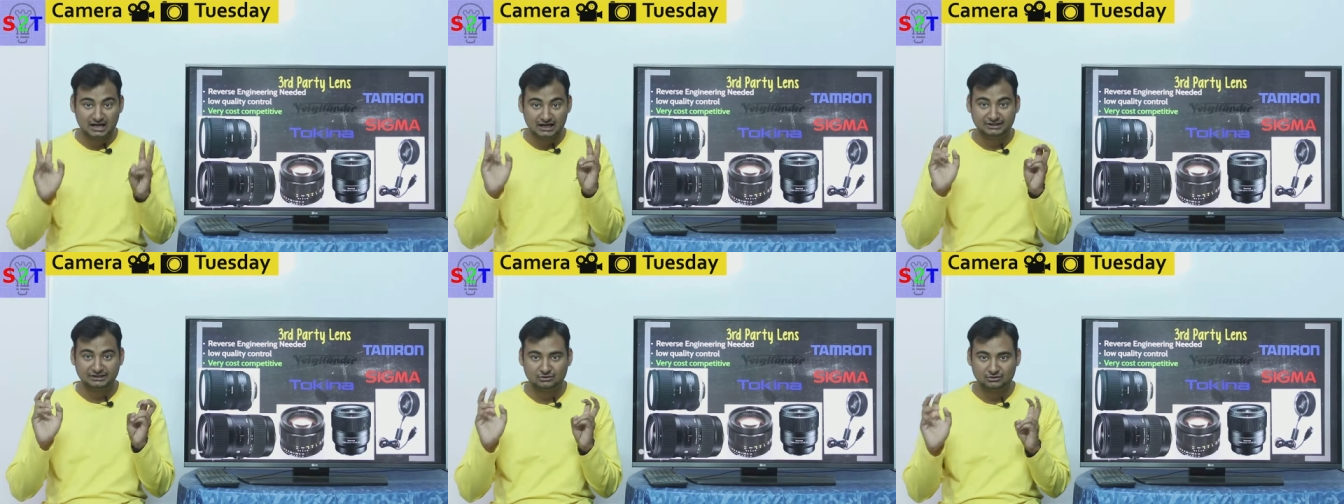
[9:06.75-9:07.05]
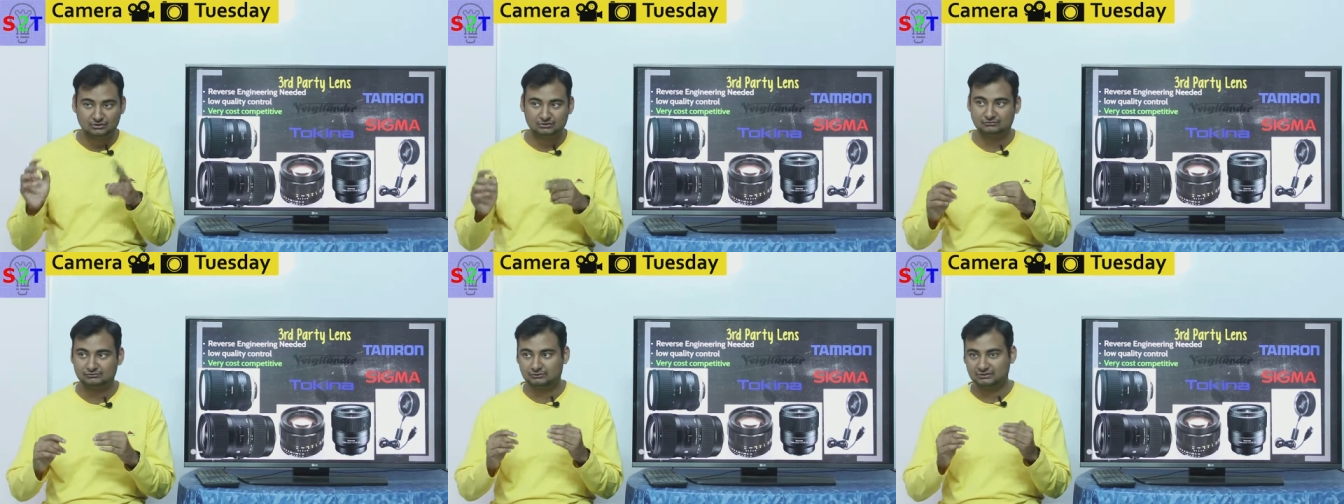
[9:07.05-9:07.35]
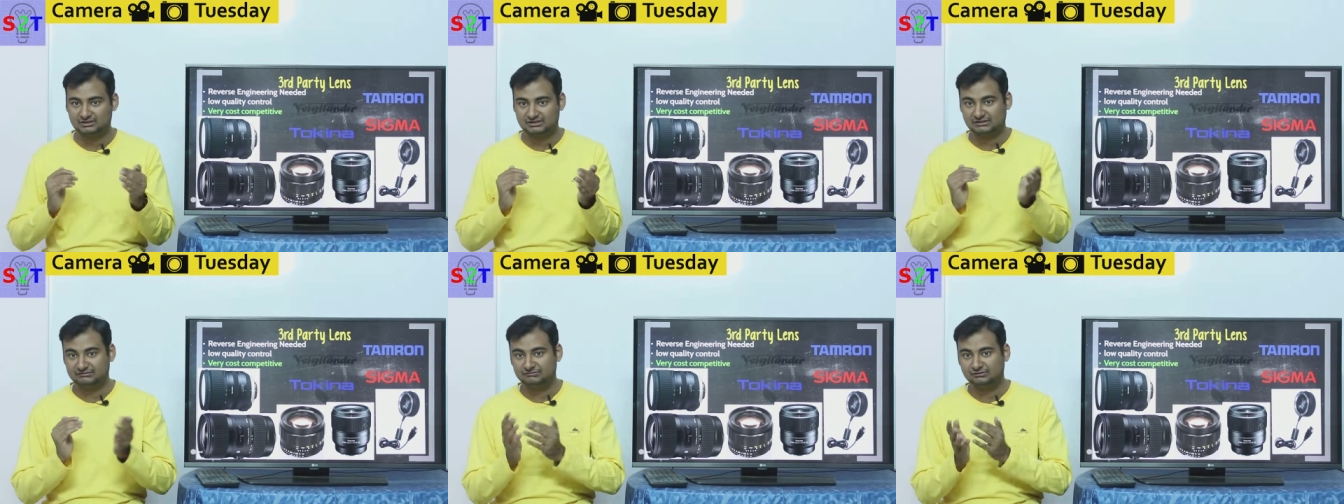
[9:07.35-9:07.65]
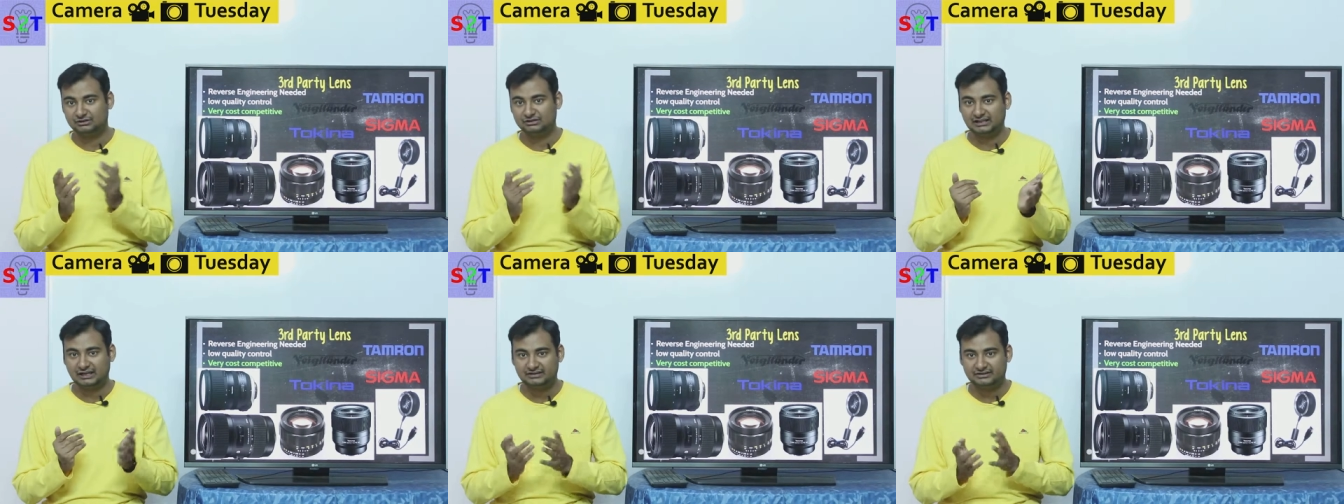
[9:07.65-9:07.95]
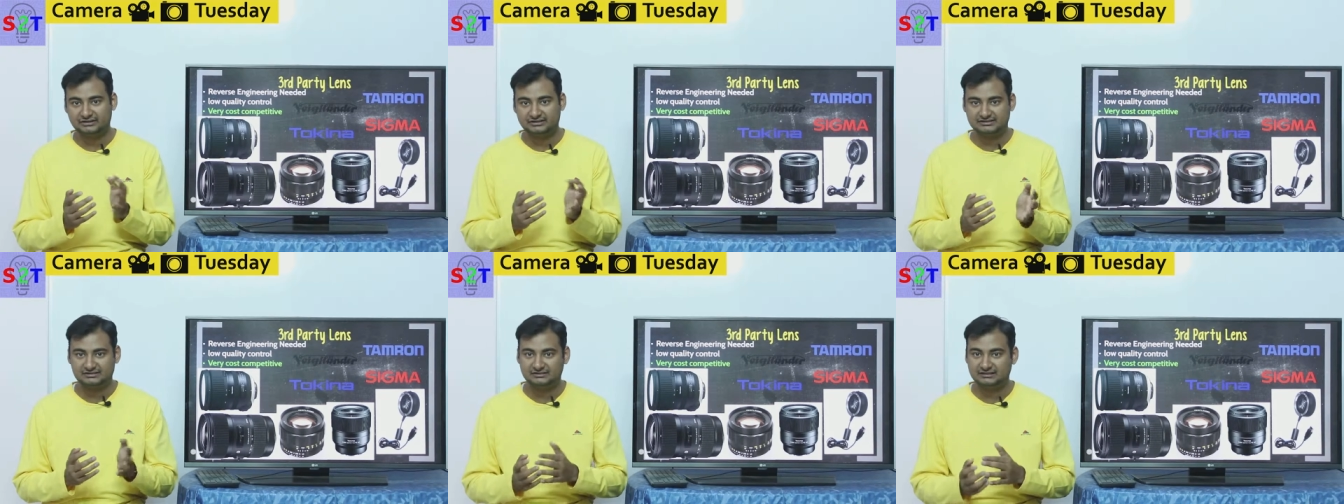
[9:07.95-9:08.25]
eye autofocus and for
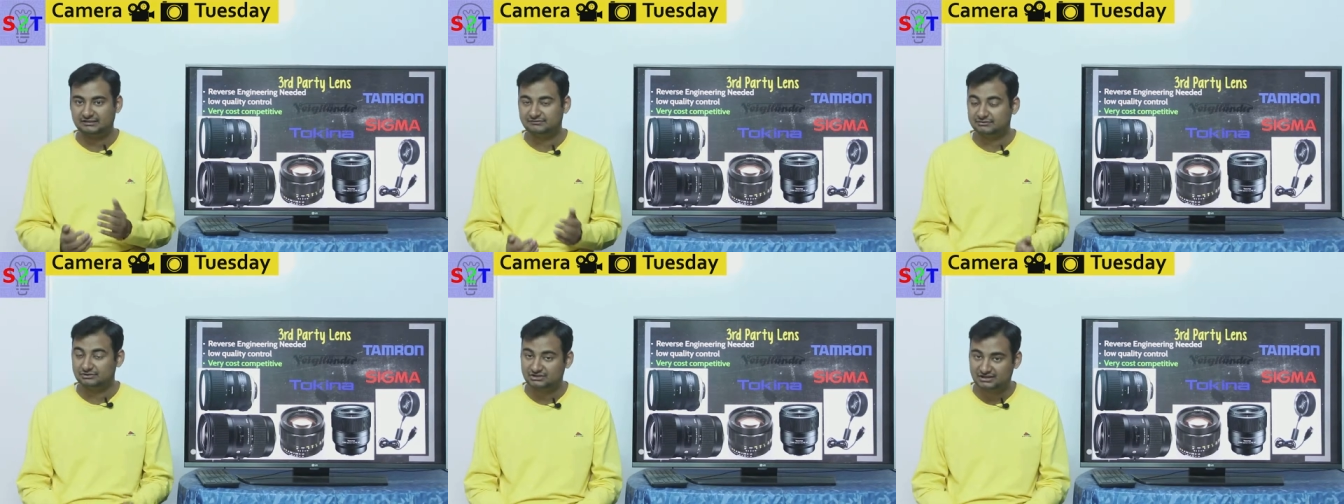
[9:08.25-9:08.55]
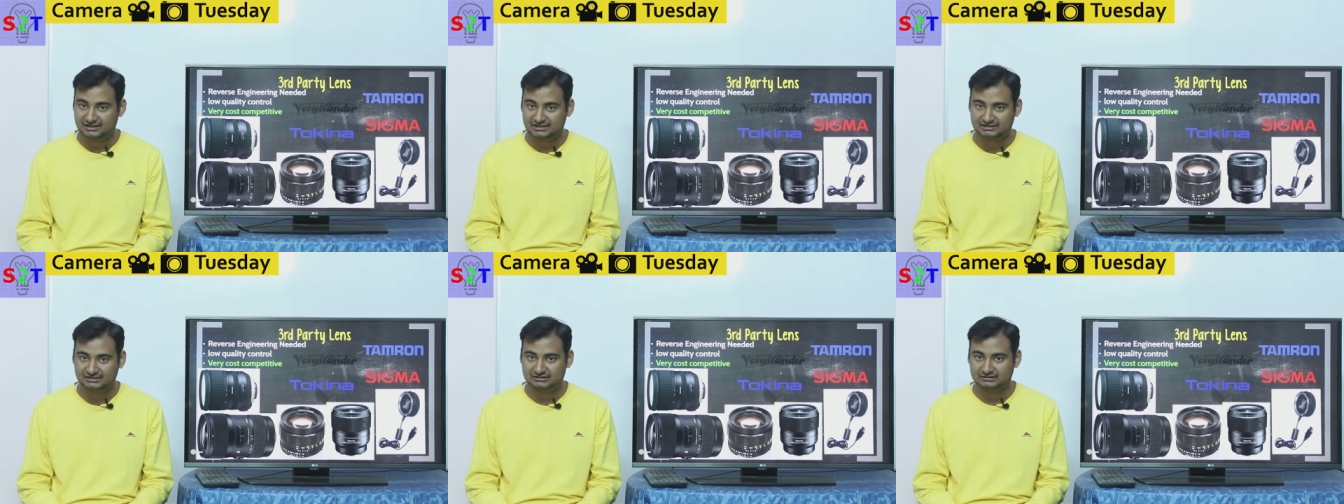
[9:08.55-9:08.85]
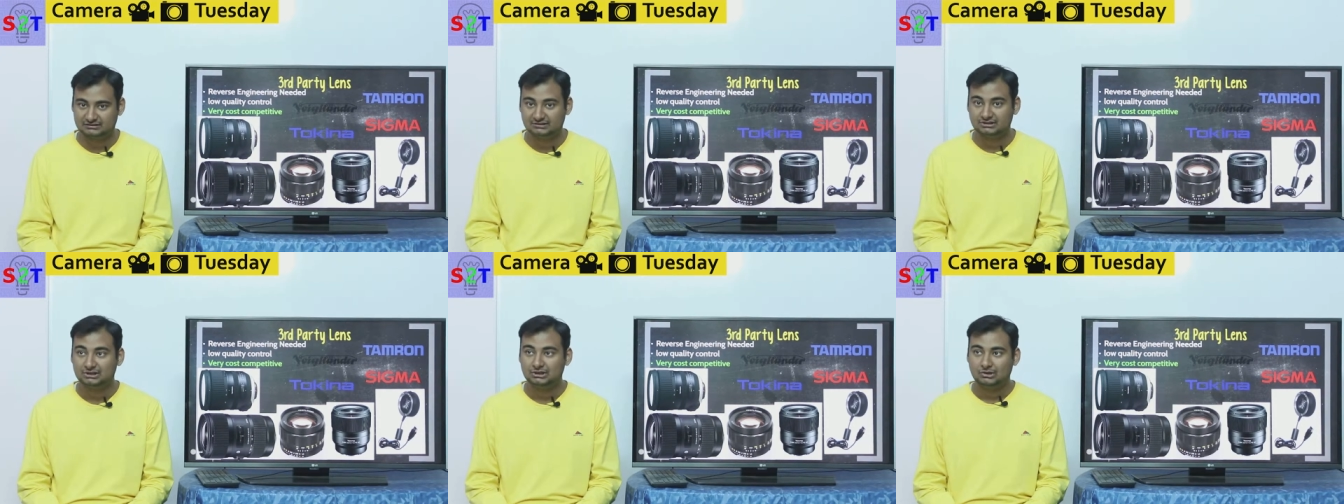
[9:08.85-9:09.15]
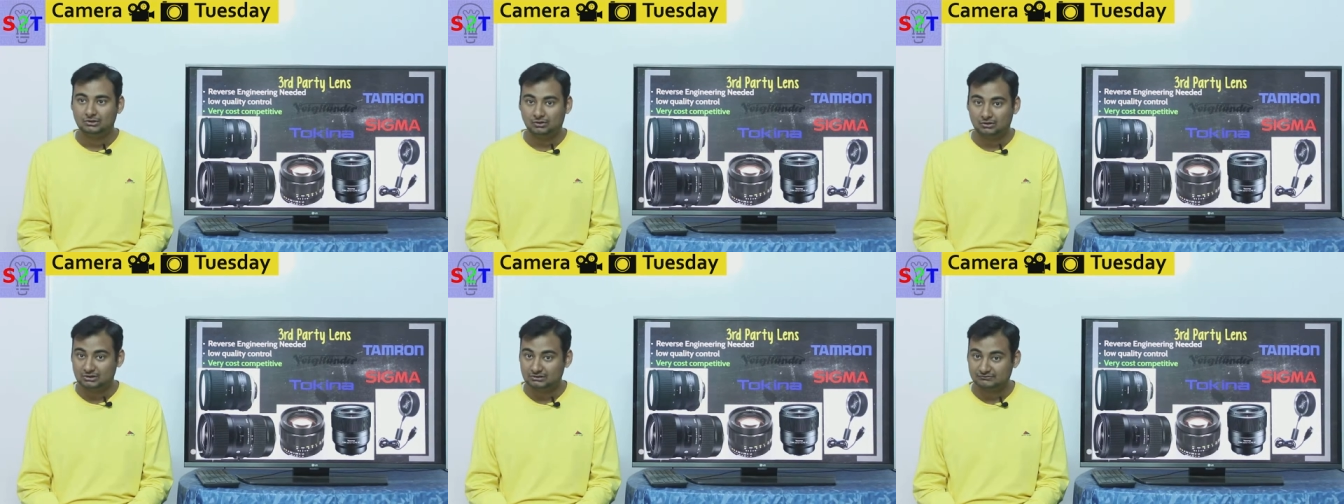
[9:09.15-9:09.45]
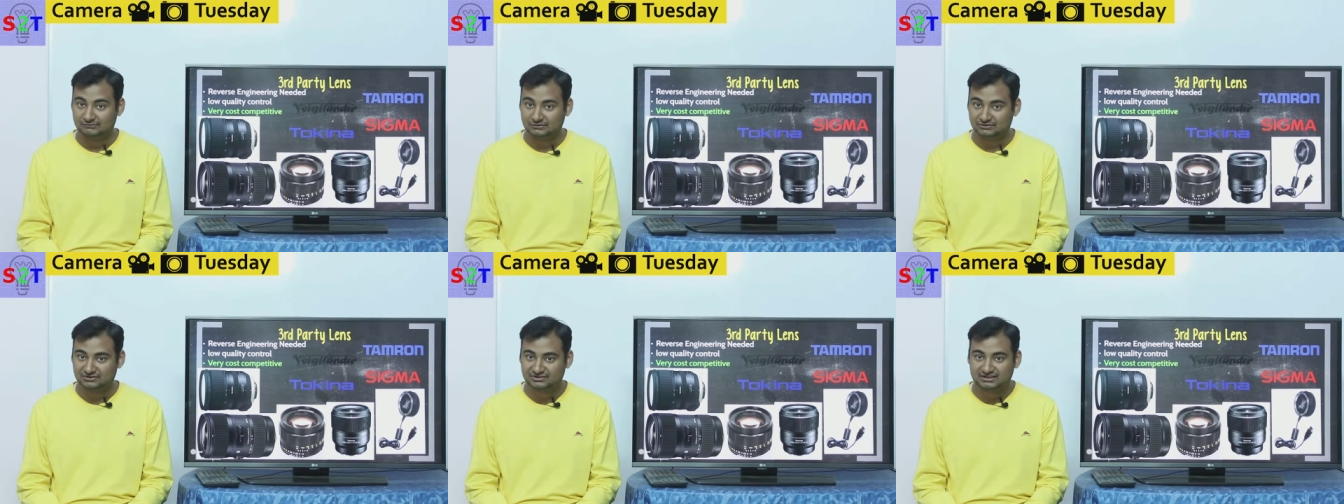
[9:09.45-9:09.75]
that reason they have to change the
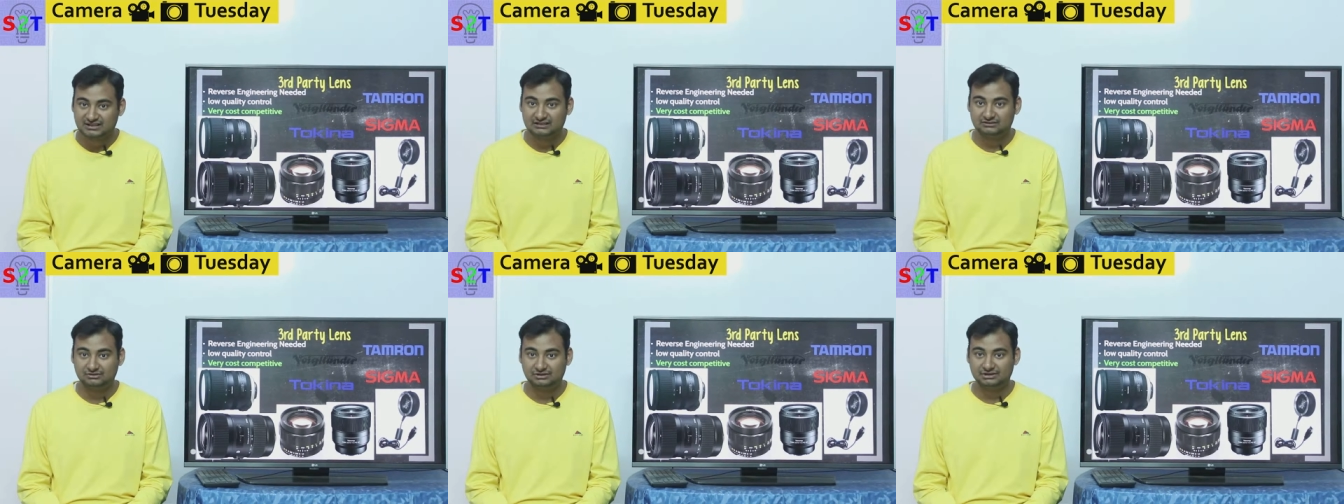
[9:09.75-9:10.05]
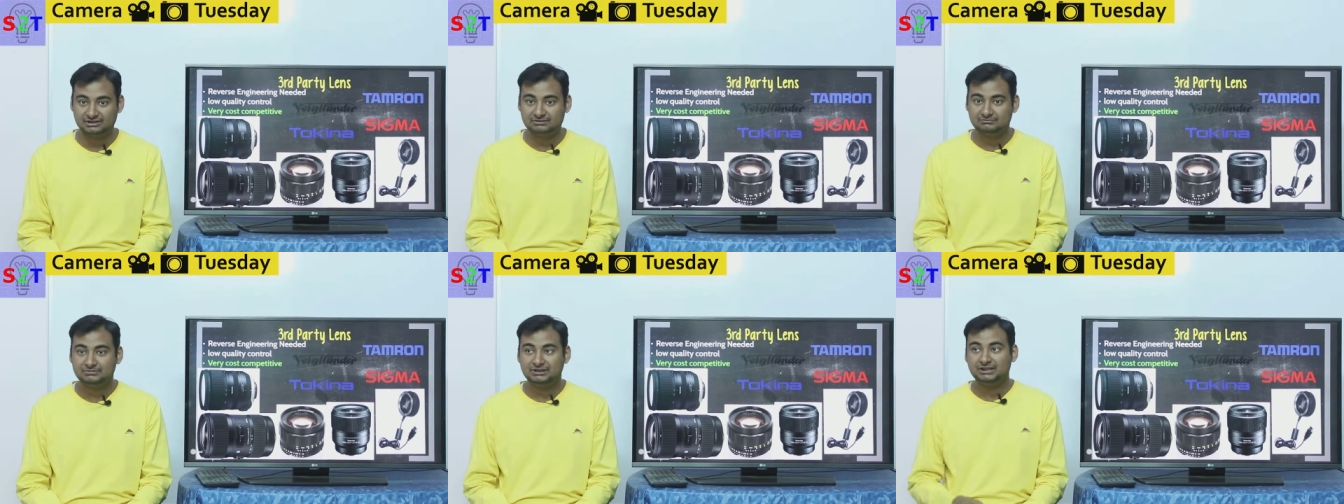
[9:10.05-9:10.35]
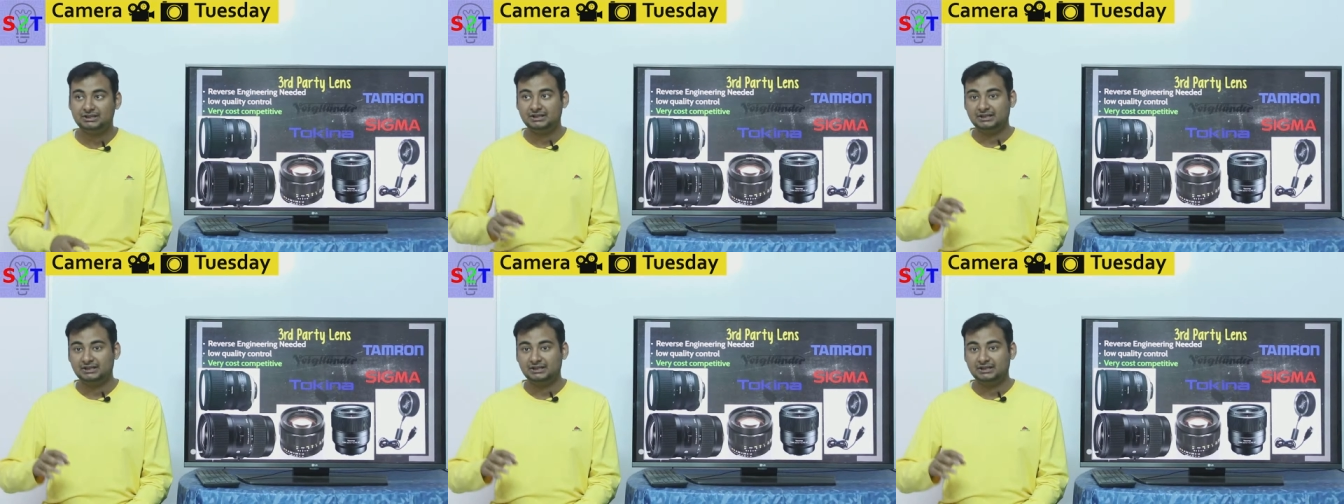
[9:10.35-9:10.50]
autofocus algorithm